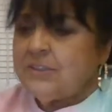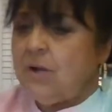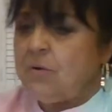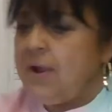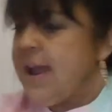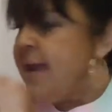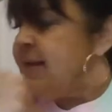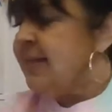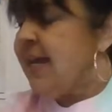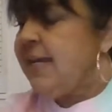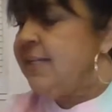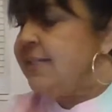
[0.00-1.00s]
Okay,
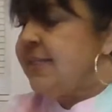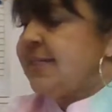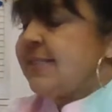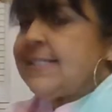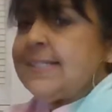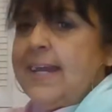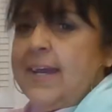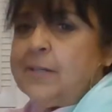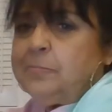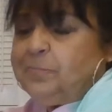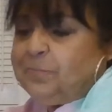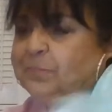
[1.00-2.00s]
and this
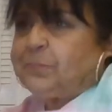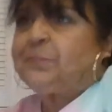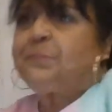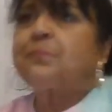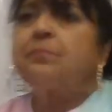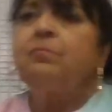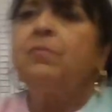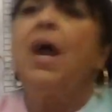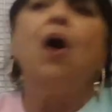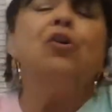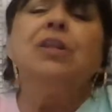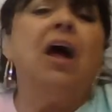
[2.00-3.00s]
set
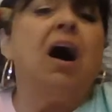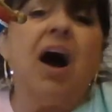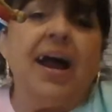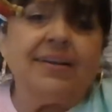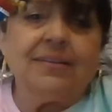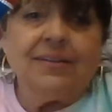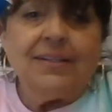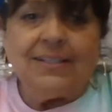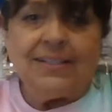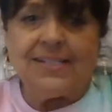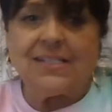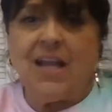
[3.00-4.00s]
or lot,
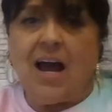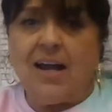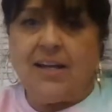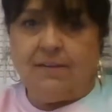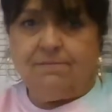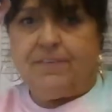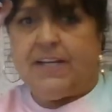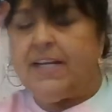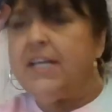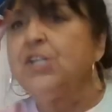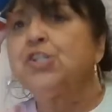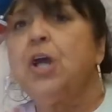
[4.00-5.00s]
this lot of
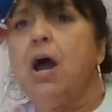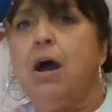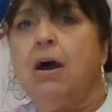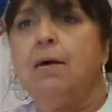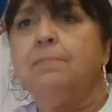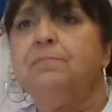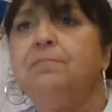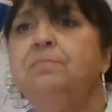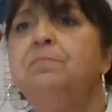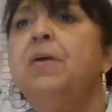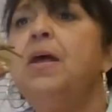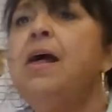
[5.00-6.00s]
vintage
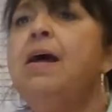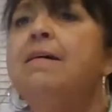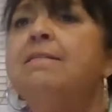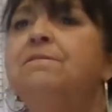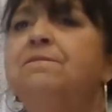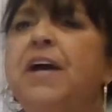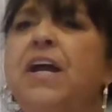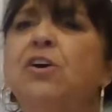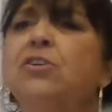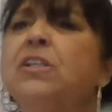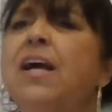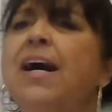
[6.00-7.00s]

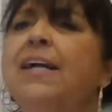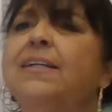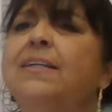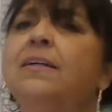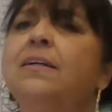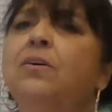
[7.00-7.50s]
felt like